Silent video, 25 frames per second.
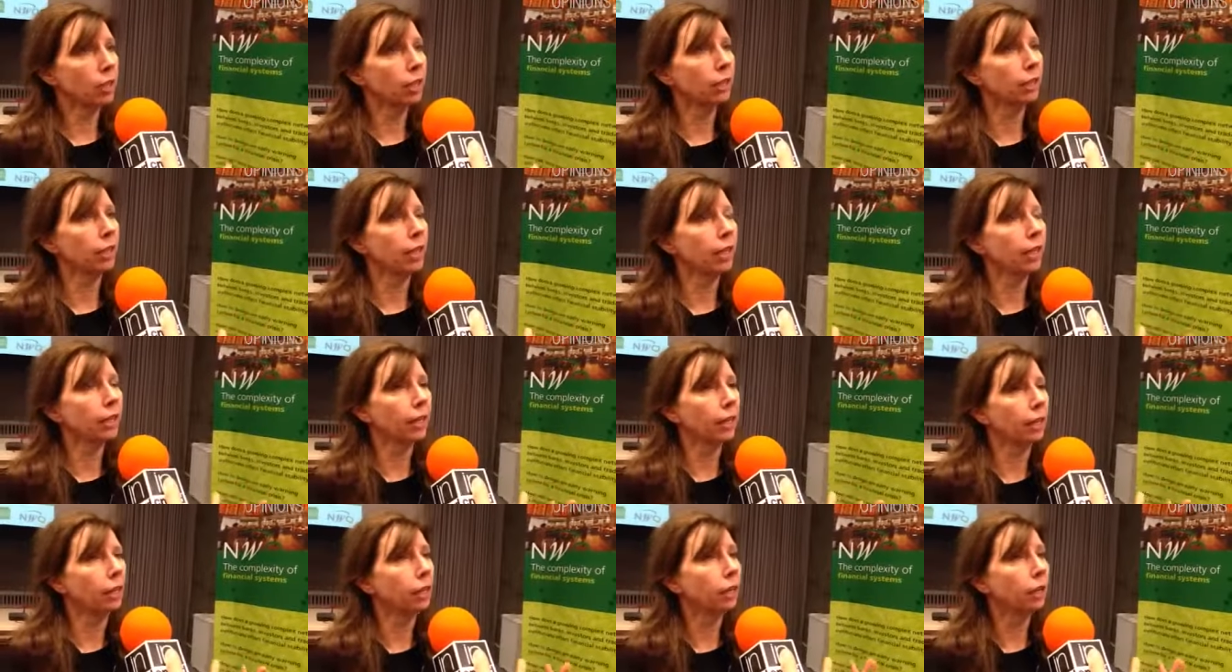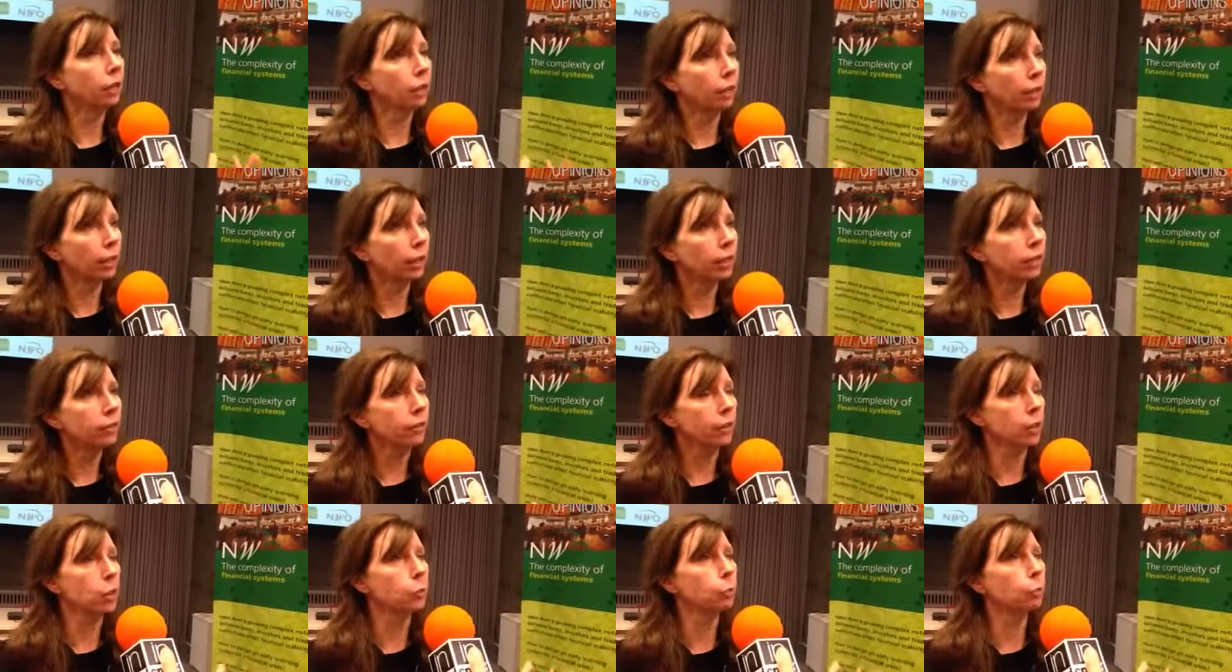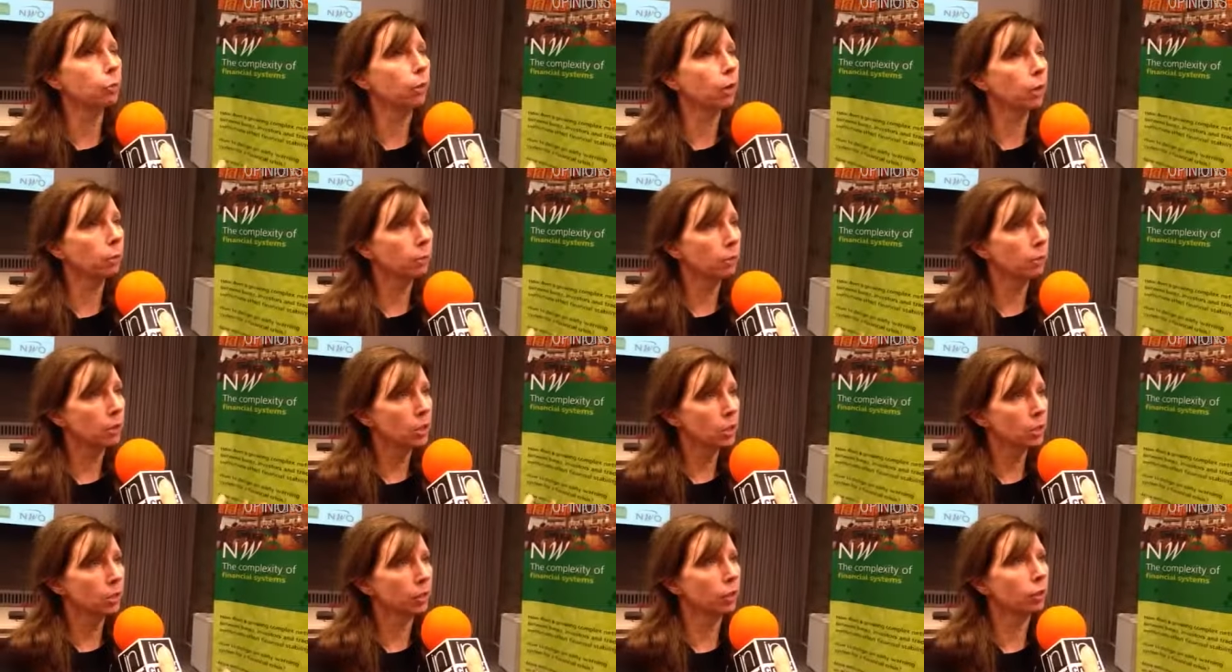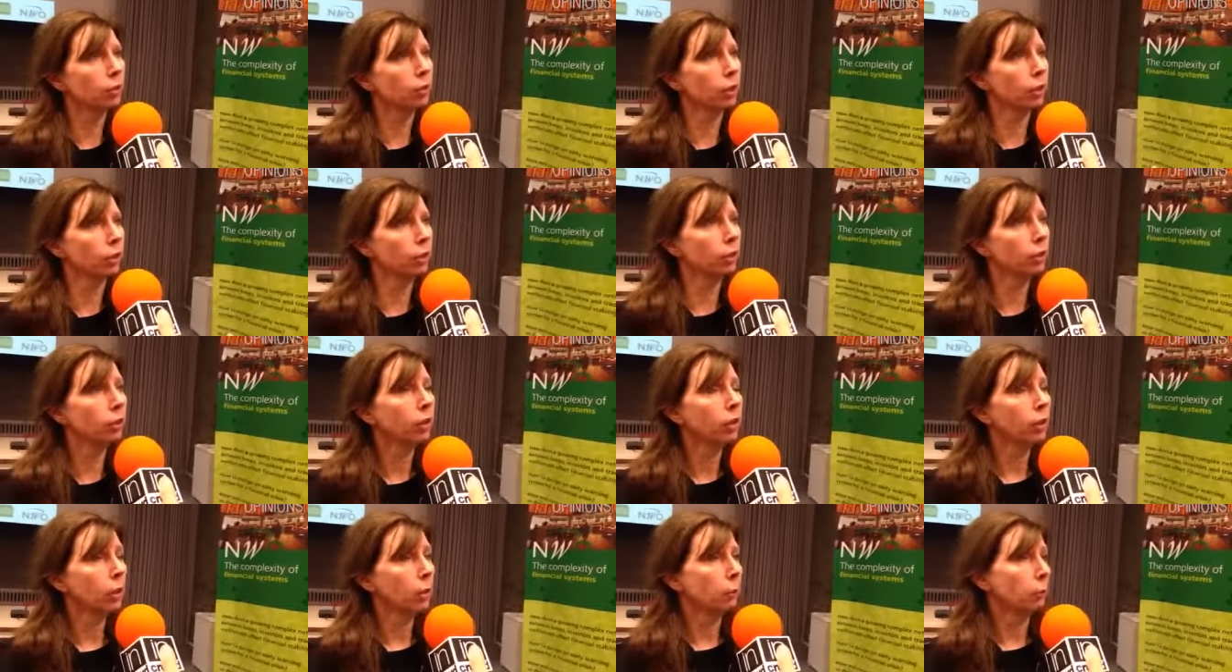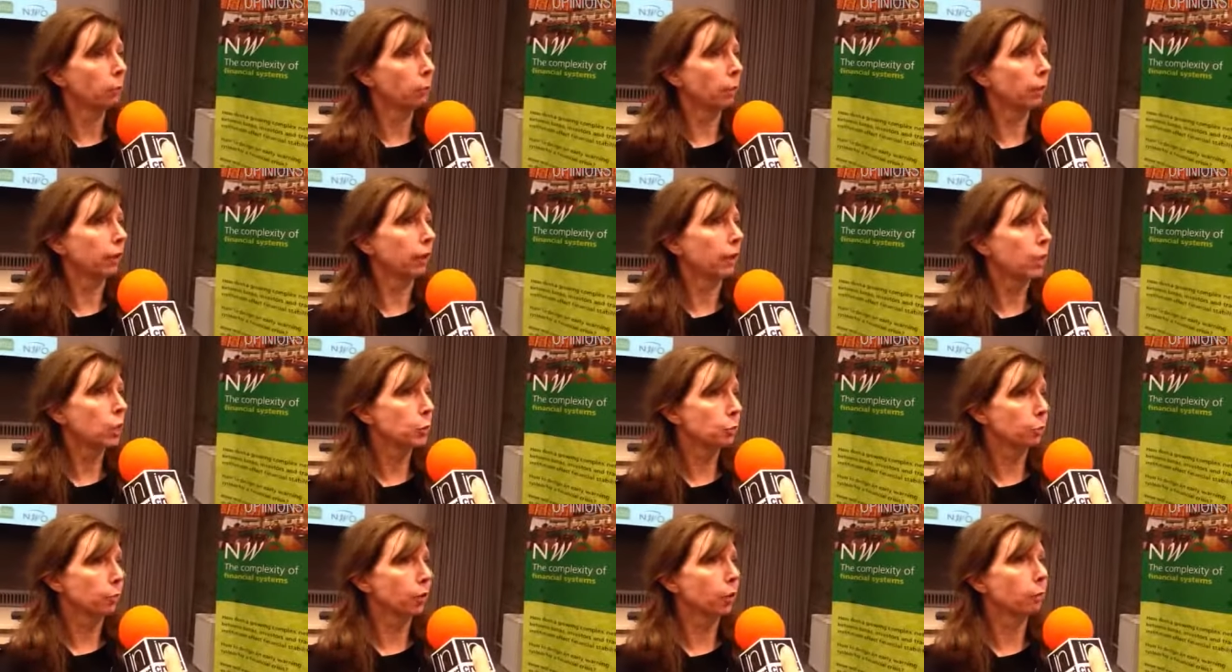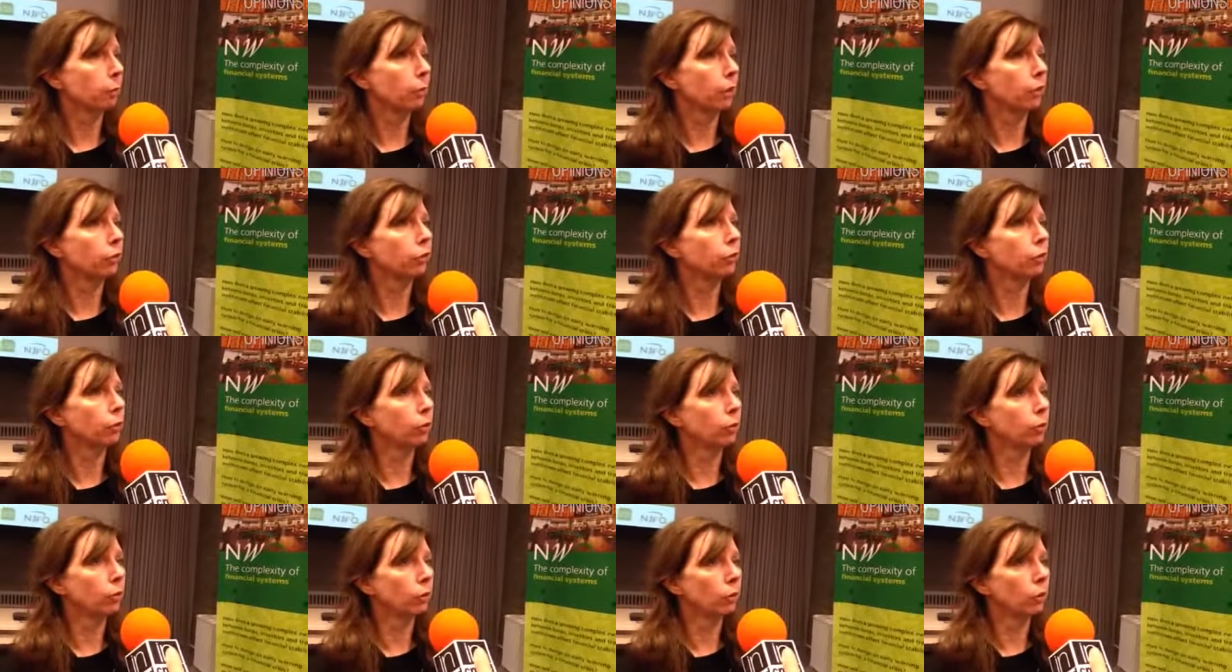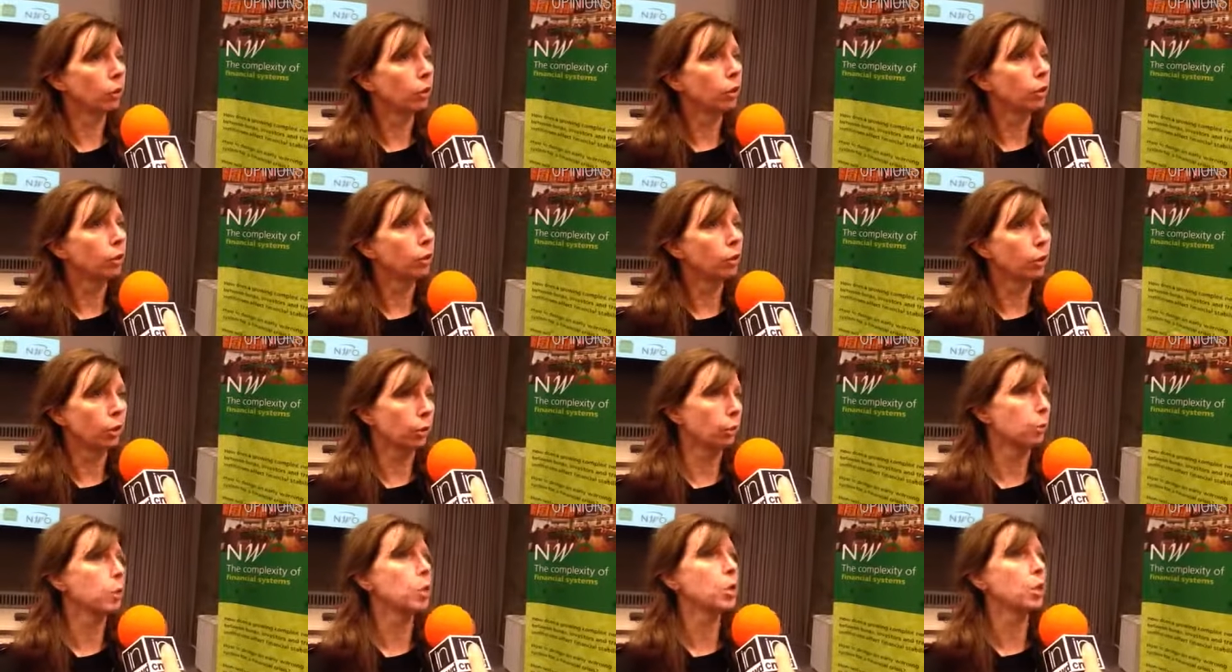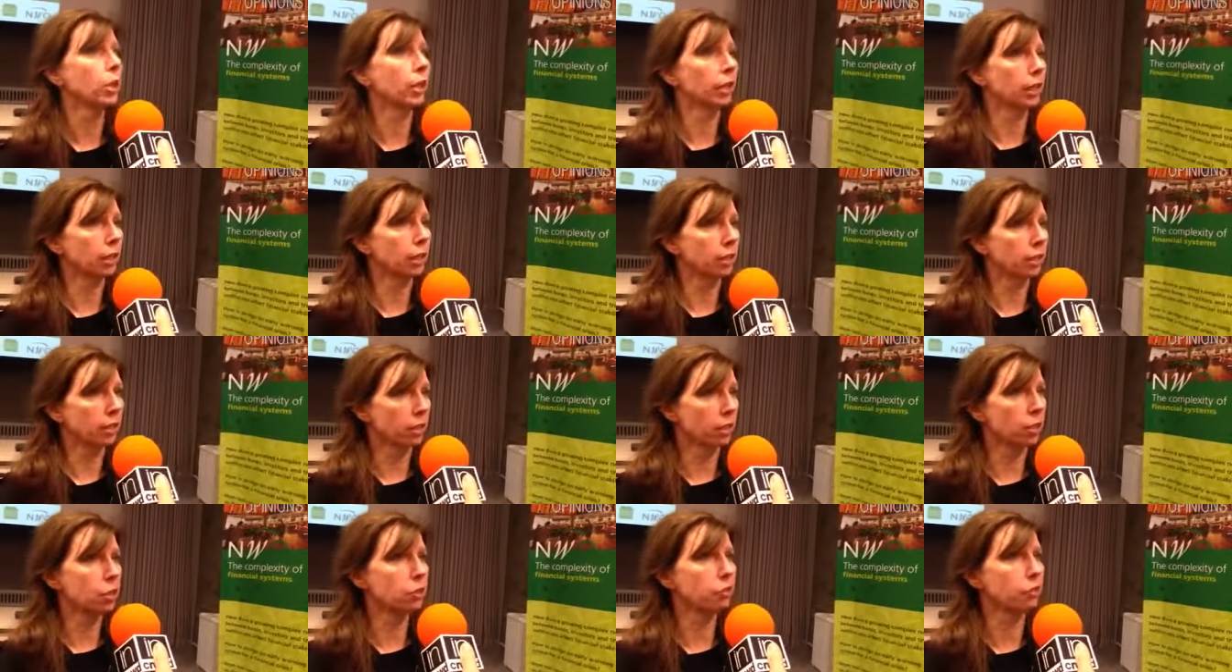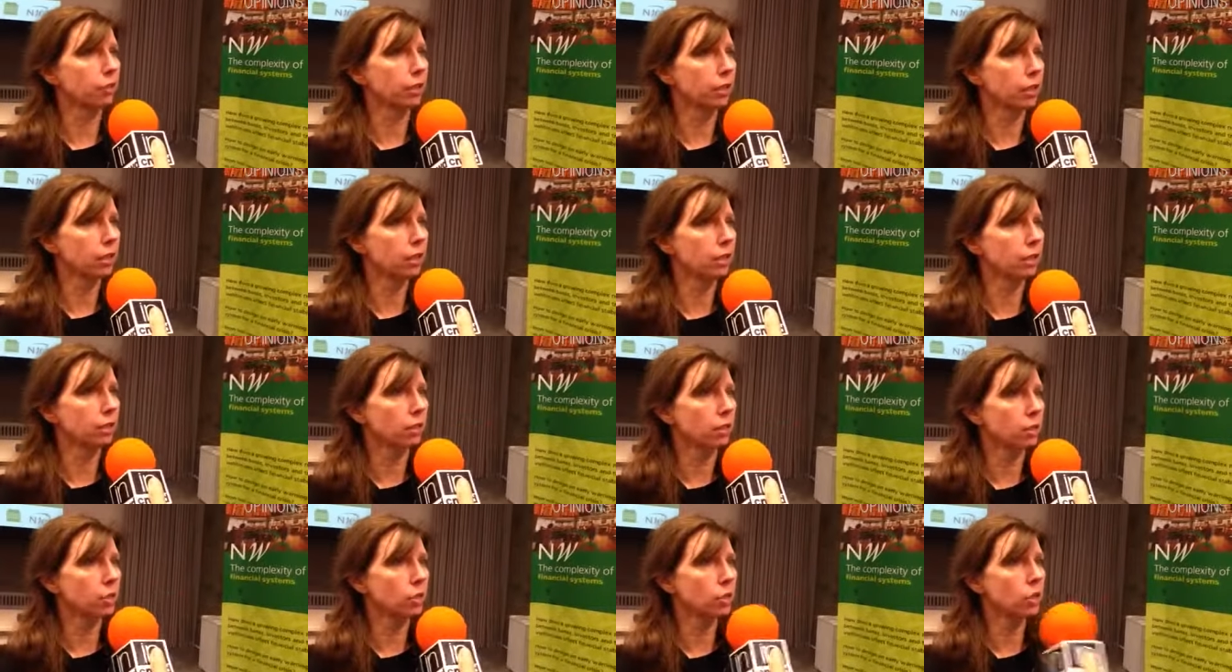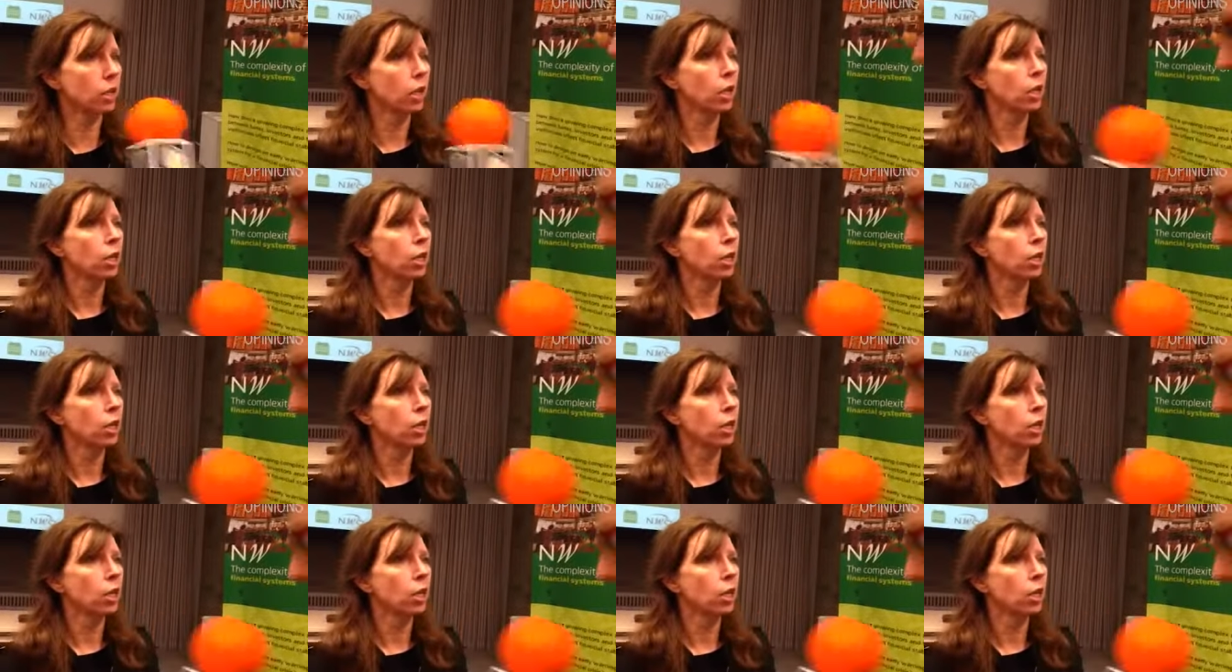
and they can guide experiments that are done by experimental neuroscientists, for instance. Okay,